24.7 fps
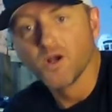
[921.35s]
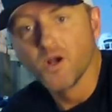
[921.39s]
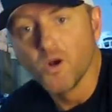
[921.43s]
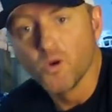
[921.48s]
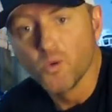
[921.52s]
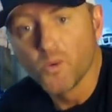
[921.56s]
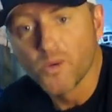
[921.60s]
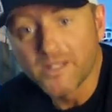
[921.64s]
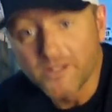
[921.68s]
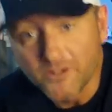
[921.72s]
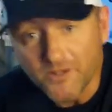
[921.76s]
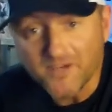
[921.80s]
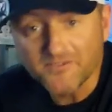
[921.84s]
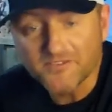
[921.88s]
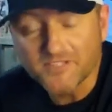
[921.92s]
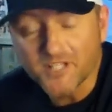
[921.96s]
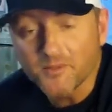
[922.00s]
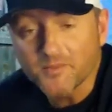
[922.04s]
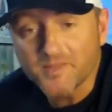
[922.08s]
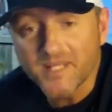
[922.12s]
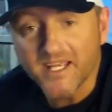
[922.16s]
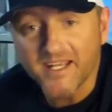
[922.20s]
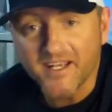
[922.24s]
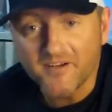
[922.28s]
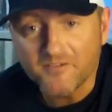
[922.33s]
we do have to
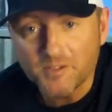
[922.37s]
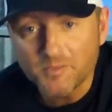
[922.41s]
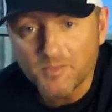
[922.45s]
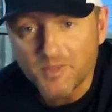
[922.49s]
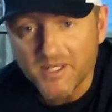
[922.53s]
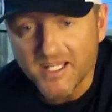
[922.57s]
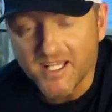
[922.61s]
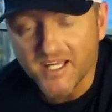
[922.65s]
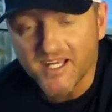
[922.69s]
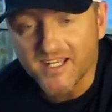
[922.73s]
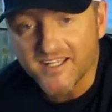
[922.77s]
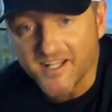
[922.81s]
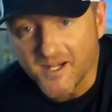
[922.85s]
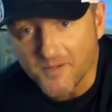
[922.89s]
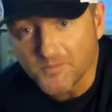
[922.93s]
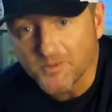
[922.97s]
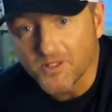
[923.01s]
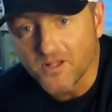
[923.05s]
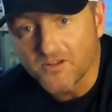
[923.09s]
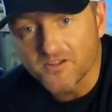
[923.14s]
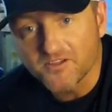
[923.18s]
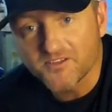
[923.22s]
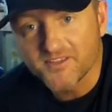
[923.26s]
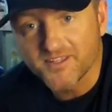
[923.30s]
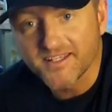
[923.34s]
update everybody on a couple
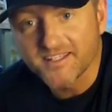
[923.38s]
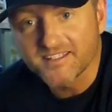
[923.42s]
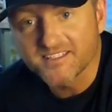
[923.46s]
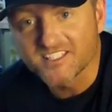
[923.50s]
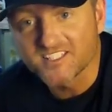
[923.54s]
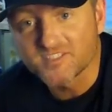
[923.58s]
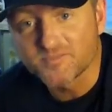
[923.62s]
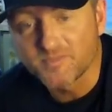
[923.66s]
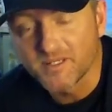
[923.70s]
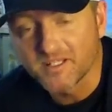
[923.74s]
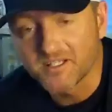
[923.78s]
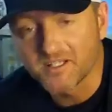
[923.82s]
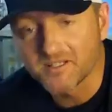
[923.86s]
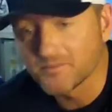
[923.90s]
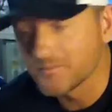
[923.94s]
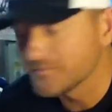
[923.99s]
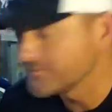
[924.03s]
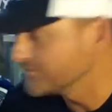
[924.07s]
other things. It's been a.